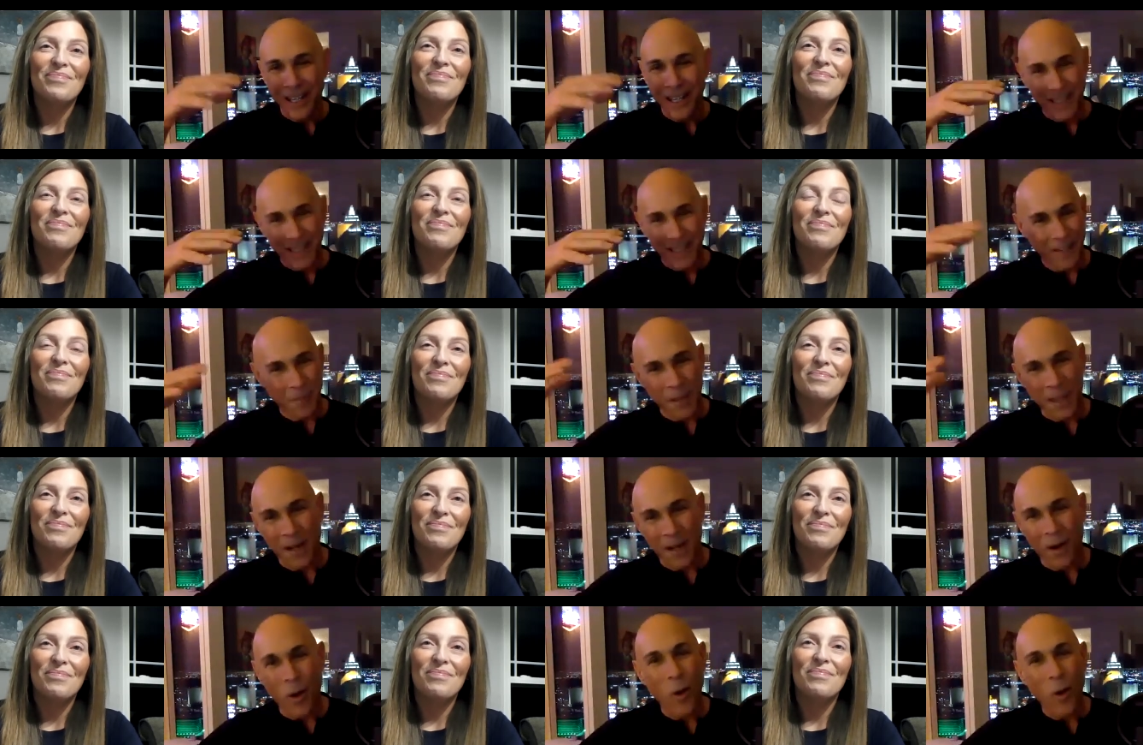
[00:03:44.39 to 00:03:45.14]
Speaker 1: to get
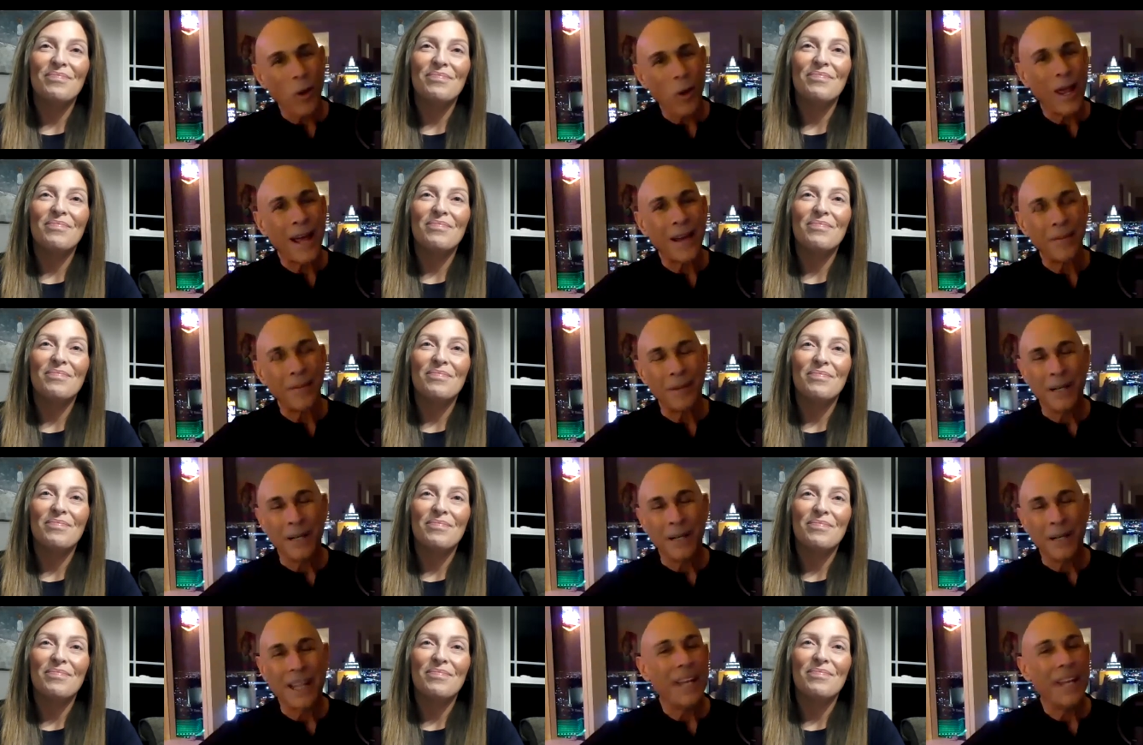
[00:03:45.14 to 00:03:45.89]
paid a whole lot of
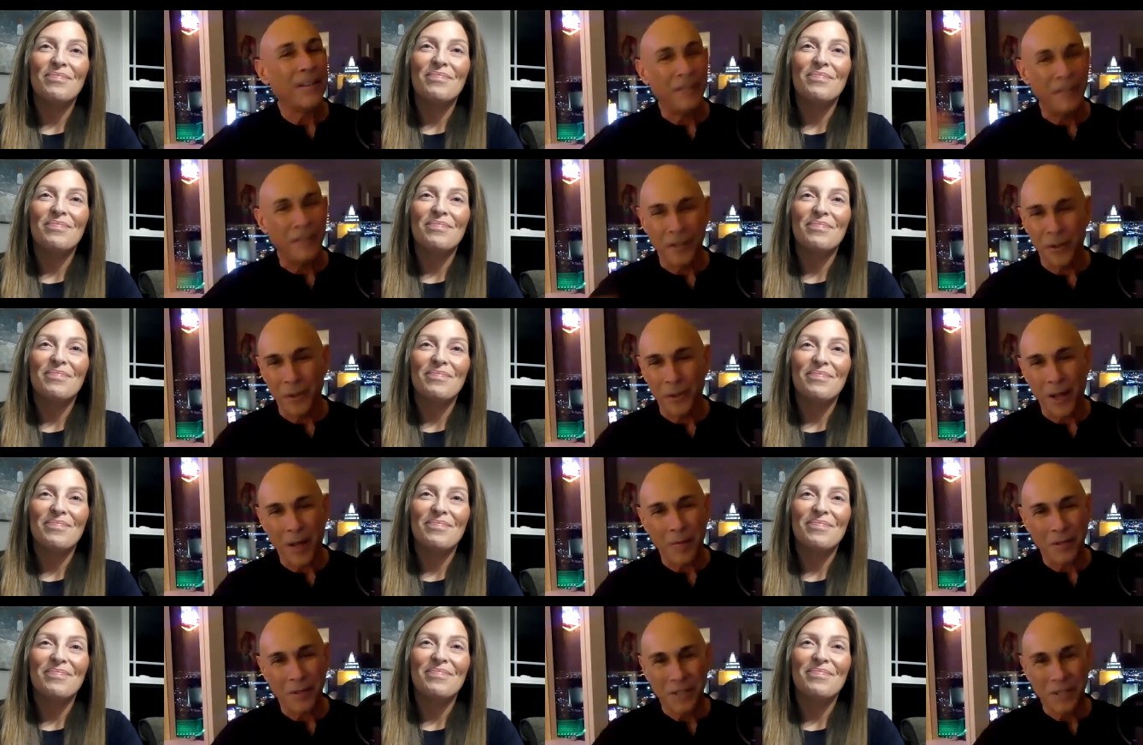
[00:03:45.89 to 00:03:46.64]
money later for doing
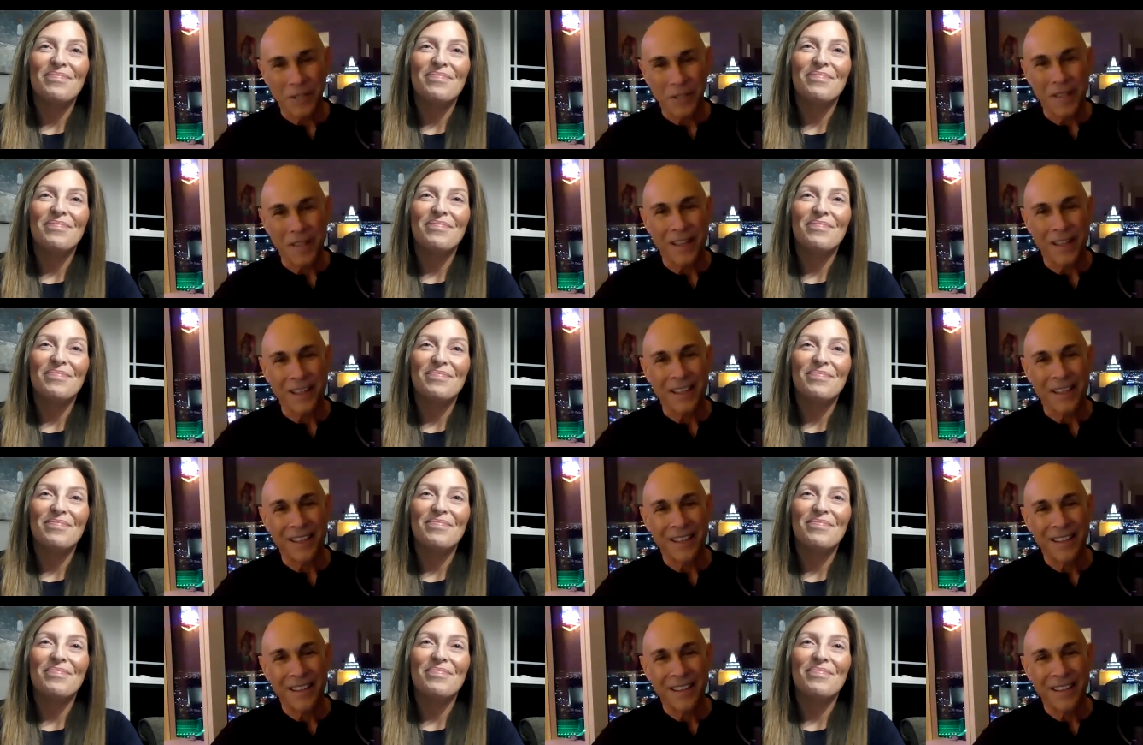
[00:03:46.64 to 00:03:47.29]
almost nothing.